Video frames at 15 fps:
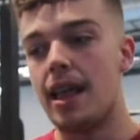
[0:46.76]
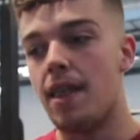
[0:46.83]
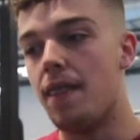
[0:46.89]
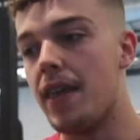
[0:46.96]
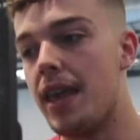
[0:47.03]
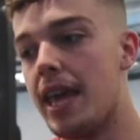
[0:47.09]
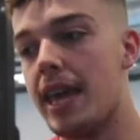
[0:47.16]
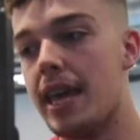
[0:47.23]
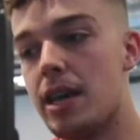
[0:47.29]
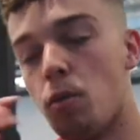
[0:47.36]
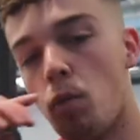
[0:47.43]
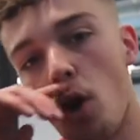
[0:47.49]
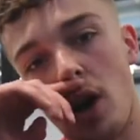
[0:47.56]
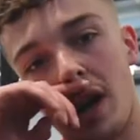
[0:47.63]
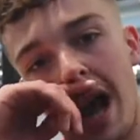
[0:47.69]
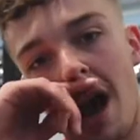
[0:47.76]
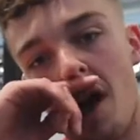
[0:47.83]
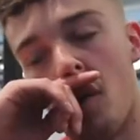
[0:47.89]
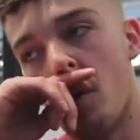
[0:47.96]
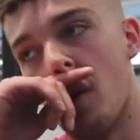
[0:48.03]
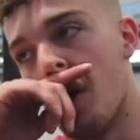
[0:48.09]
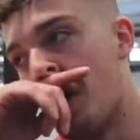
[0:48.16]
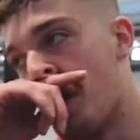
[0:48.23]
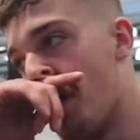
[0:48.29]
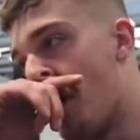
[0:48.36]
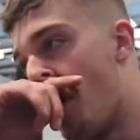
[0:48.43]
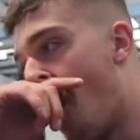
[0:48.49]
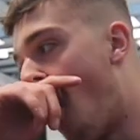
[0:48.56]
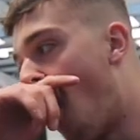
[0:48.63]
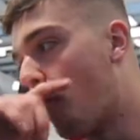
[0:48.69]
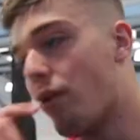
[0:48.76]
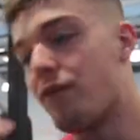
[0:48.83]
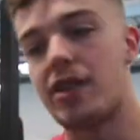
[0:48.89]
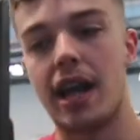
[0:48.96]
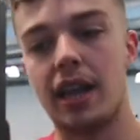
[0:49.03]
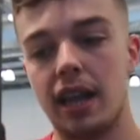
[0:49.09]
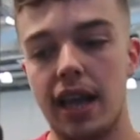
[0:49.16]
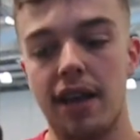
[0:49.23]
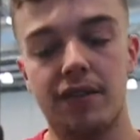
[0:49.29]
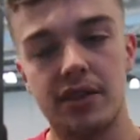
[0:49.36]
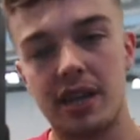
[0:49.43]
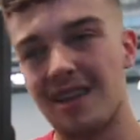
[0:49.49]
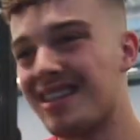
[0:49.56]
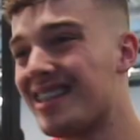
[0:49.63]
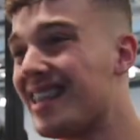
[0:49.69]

the workout off with deadlifts